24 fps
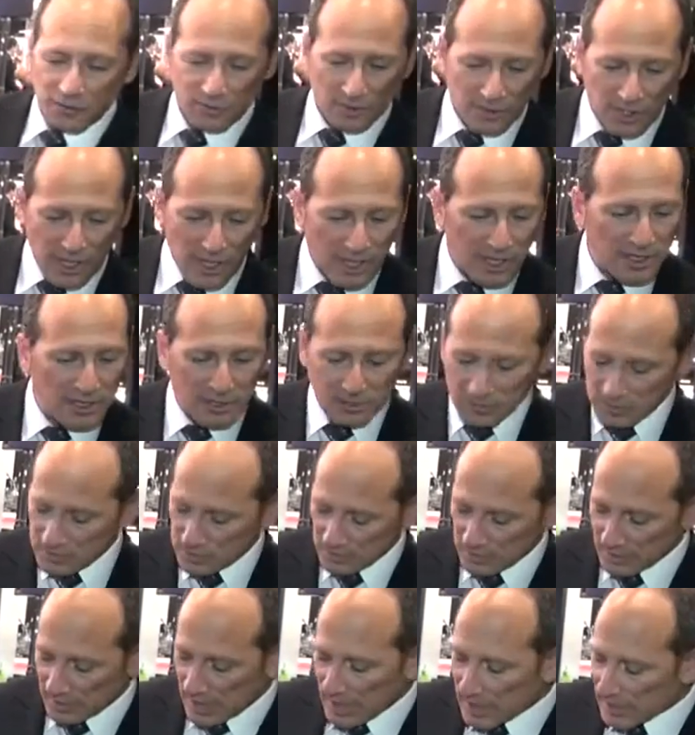so that
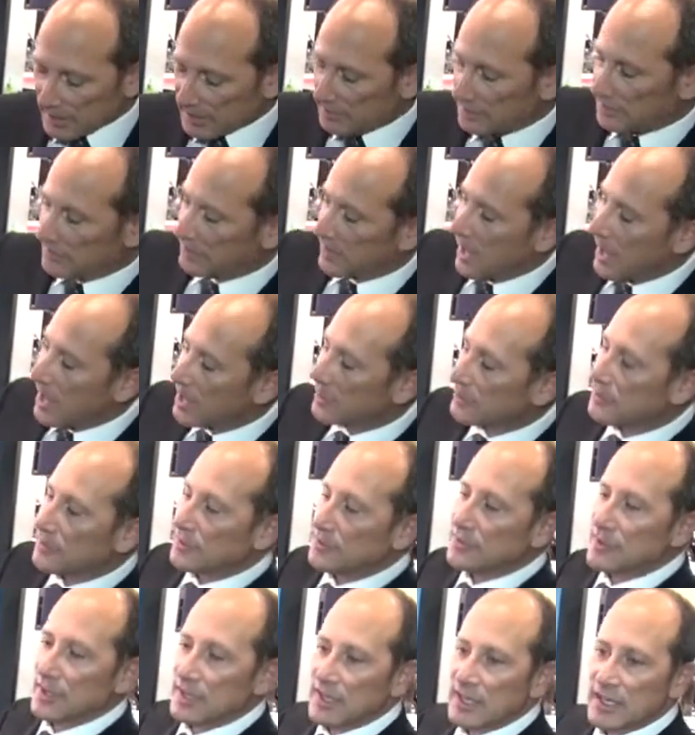it's a lot easier
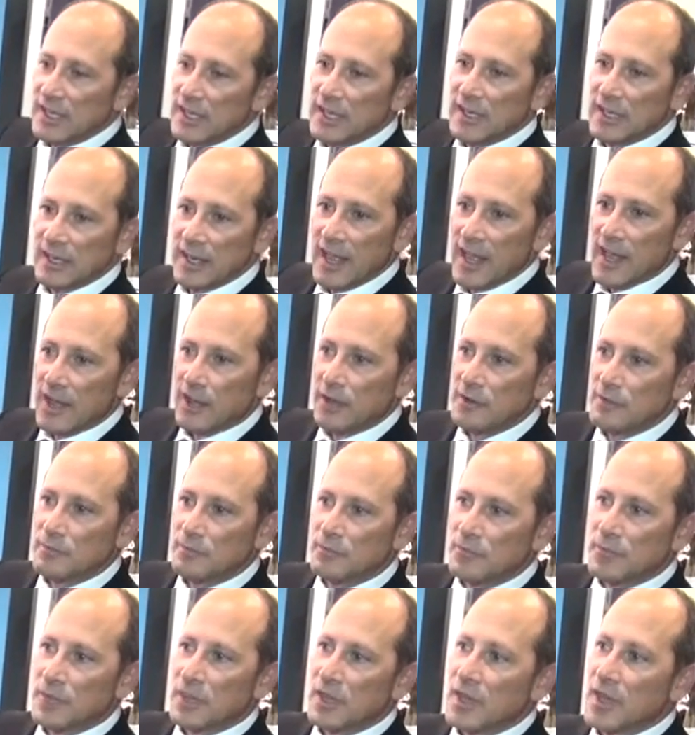access to get in and out.
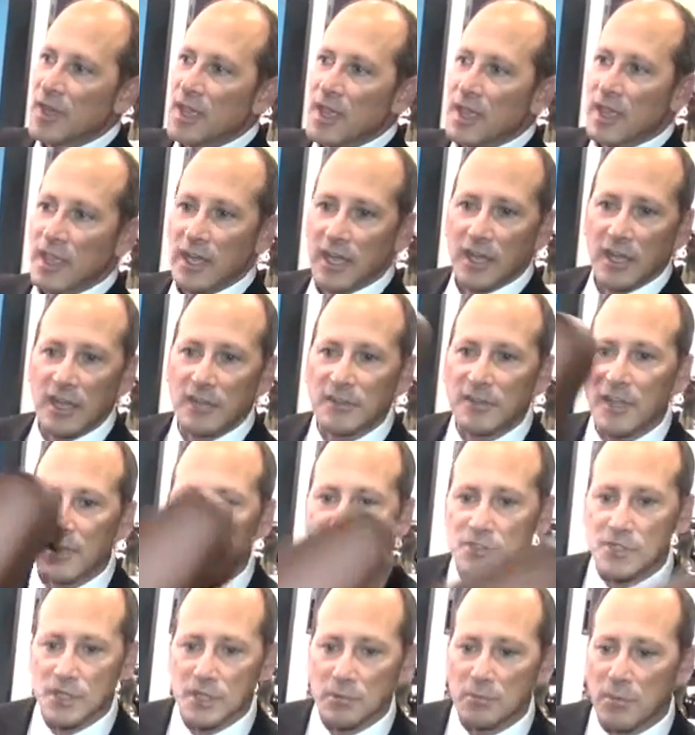And at a
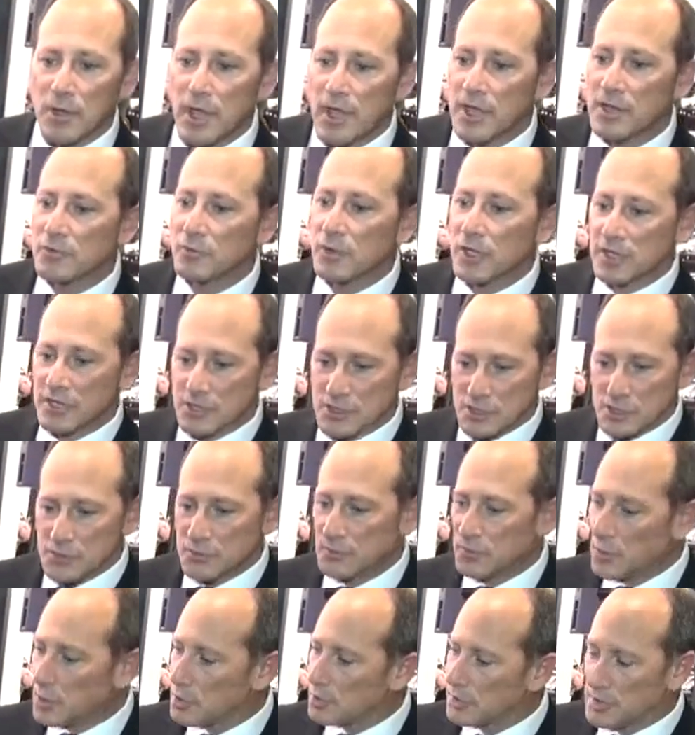touch of the button, we can
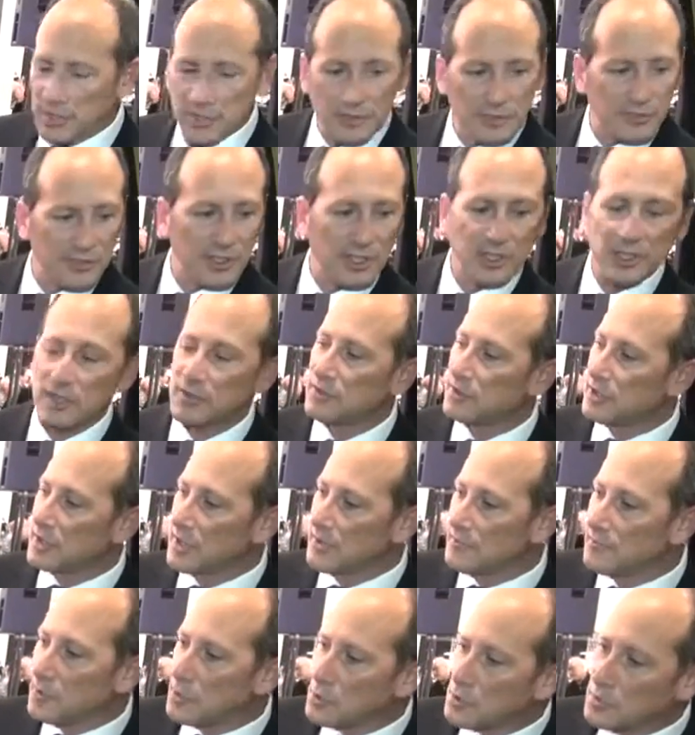just fold these seats and
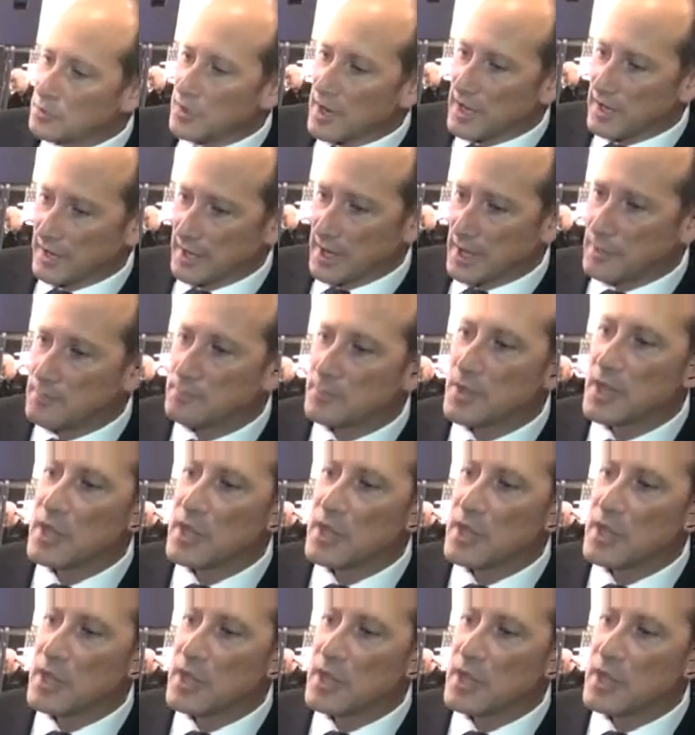they fold right up.